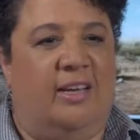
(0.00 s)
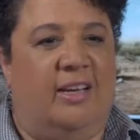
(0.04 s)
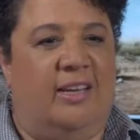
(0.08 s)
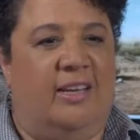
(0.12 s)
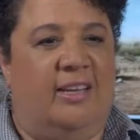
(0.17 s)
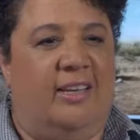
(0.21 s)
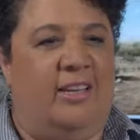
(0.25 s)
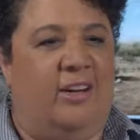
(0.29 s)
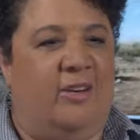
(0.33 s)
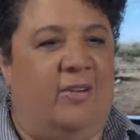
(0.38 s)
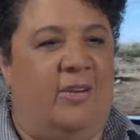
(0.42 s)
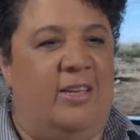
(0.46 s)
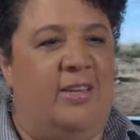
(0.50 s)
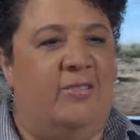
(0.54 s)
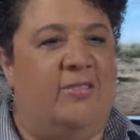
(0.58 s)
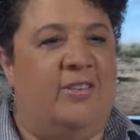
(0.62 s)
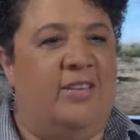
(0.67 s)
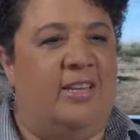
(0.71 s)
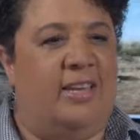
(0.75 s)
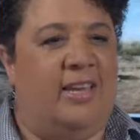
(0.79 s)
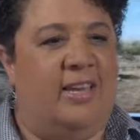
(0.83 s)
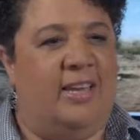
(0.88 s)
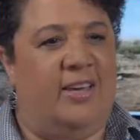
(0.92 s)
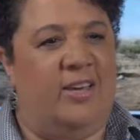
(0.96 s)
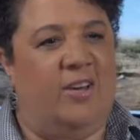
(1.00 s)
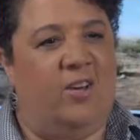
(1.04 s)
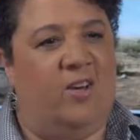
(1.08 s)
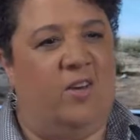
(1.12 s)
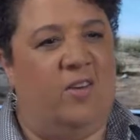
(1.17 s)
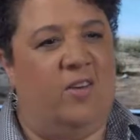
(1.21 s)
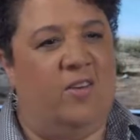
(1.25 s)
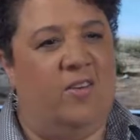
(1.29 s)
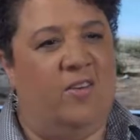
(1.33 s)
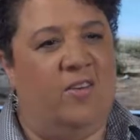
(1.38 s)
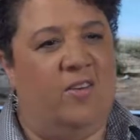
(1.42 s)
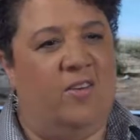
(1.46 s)
you know, even
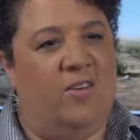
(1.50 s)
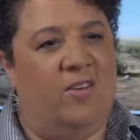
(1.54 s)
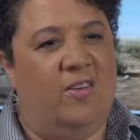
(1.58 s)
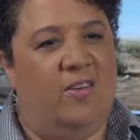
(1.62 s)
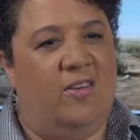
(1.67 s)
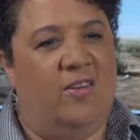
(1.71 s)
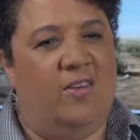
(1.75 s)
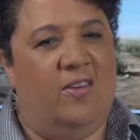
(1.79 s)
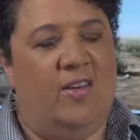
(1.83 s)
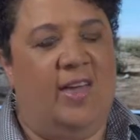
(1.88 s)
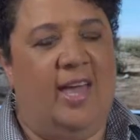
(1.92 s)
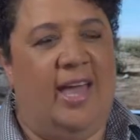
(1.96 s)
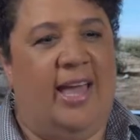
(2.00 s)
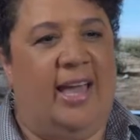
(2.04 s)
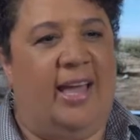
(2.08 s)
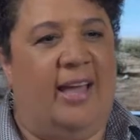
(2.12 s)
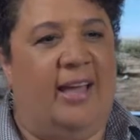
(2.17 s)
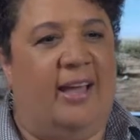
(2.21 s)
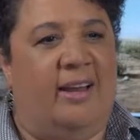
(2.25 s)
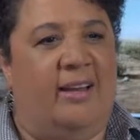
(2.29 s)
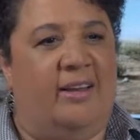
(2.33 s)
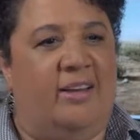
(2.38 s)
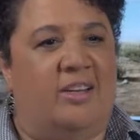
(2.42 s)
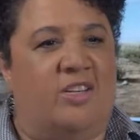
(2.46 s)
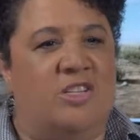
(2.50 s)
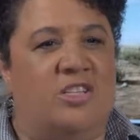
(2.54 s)
keel, and